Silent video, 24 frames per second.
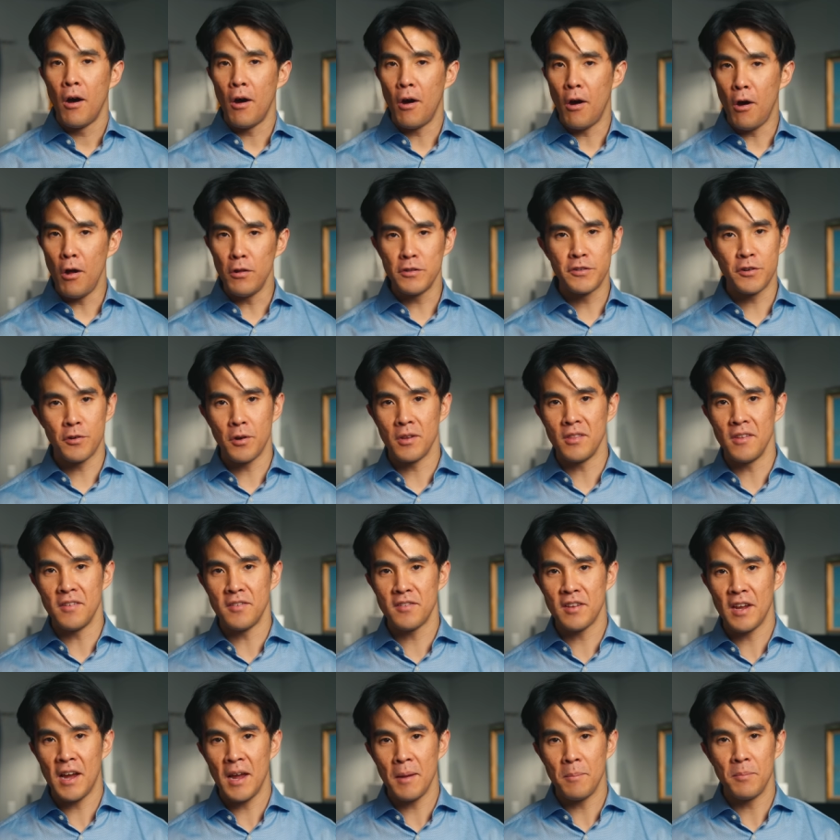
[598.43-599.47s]
All during this
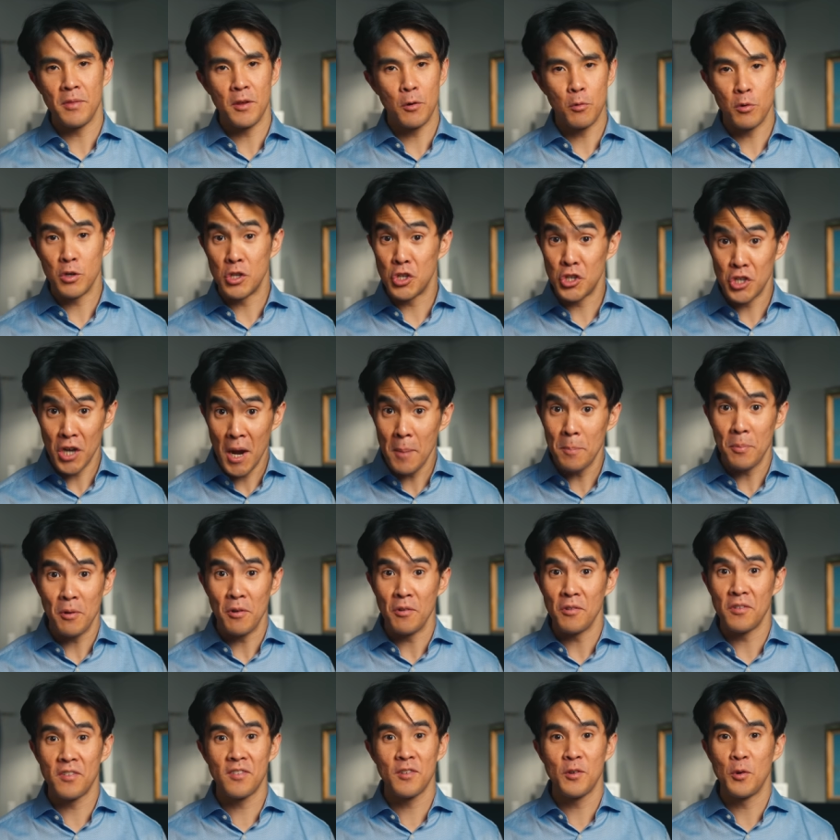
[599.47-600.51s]
time, there were
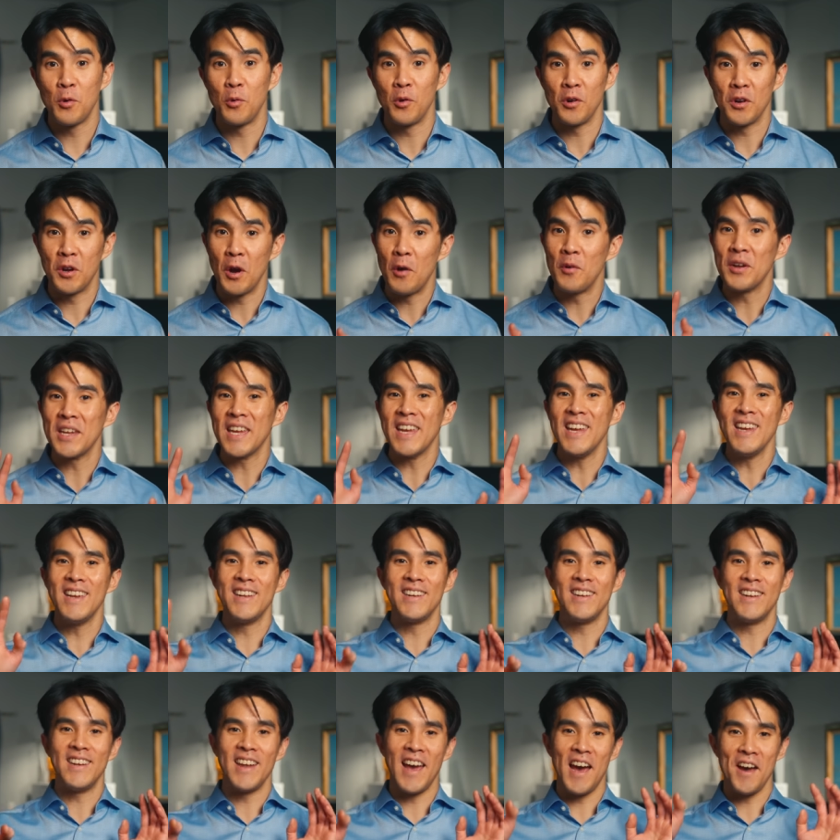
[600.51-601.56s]
shoppers who were going
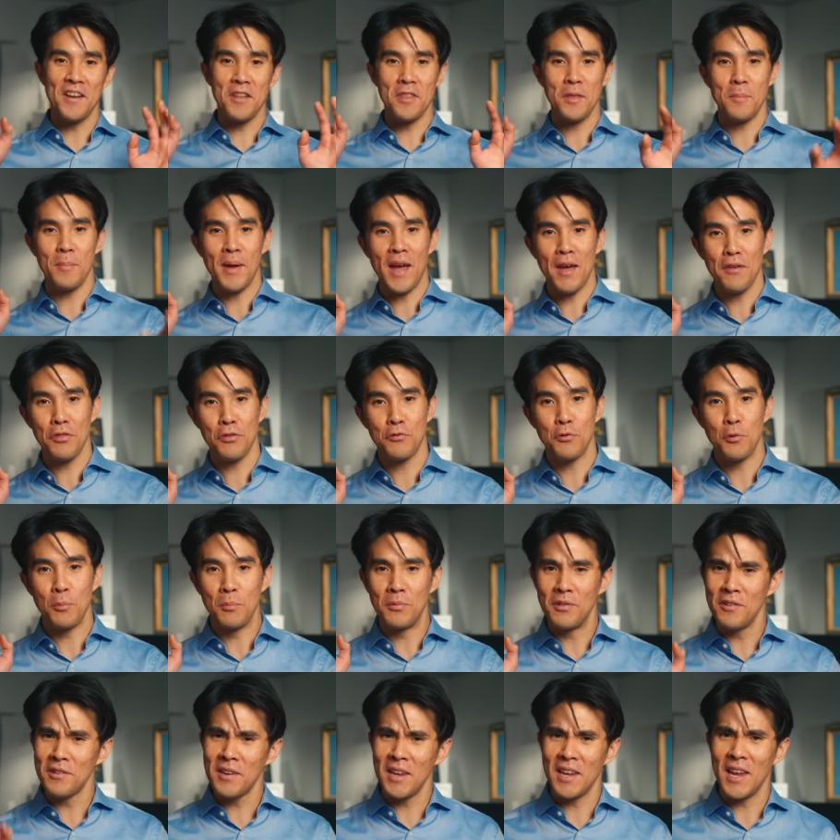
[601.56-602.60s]
in and out of the bathroom
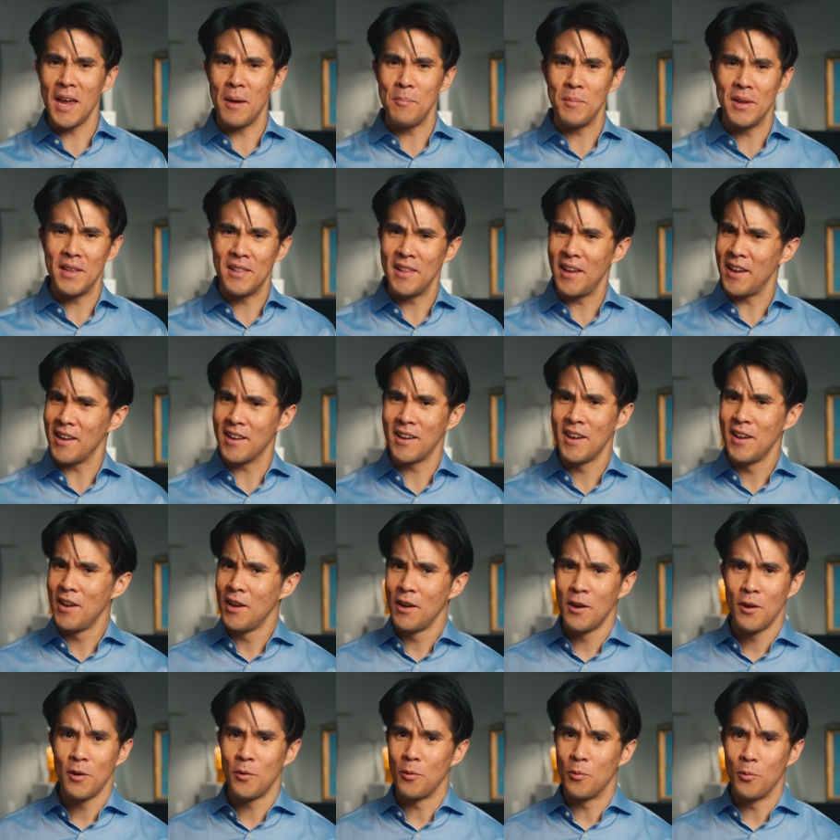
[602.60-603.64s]
looking at me like,
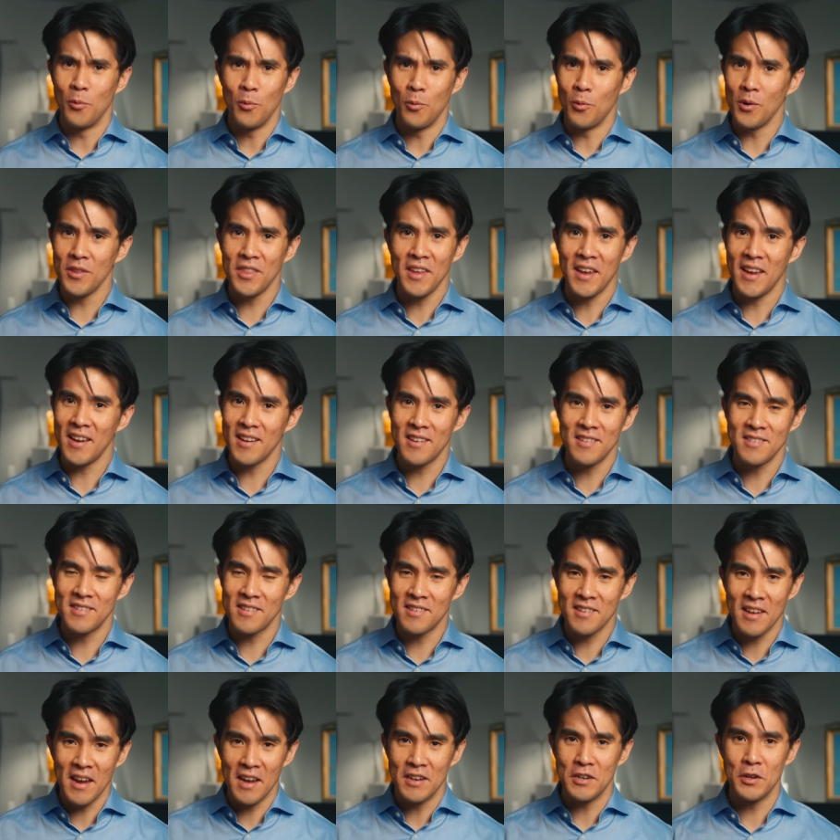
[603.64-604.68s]
what the heck is this guy